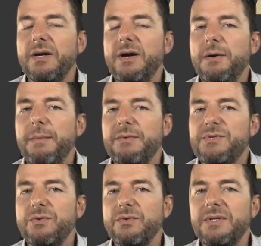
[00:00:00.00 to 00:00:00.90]
I've
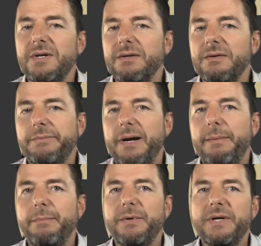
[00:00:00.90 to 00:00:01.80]
sold
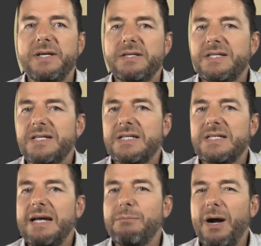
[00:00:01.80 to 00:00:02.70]
probably 6 to
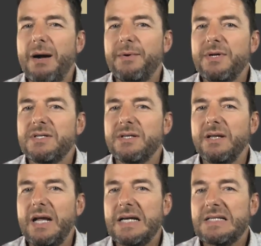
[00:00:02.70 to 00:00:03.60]
8 properties in the
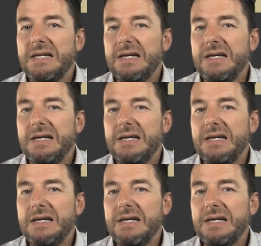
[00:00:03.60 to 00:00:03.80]
last